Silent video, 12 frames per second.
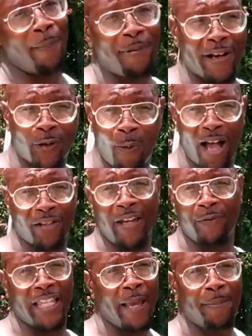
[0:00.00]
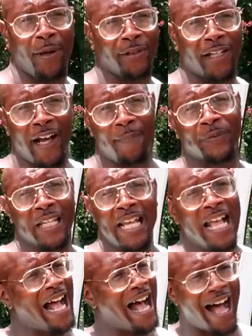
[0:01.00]
my pressure wash and everything built up,
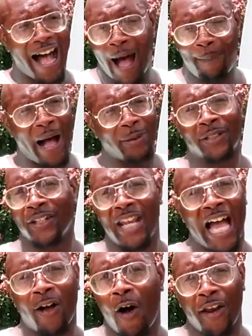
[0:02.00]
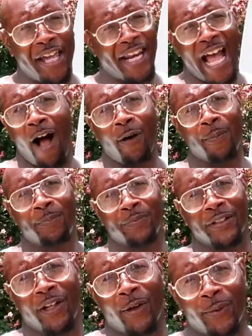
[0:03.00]
I possibly could knock all that out.
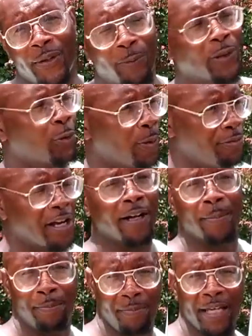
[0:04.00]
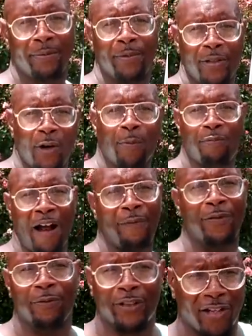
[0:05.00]
You know, and which would bring a big, you know, profit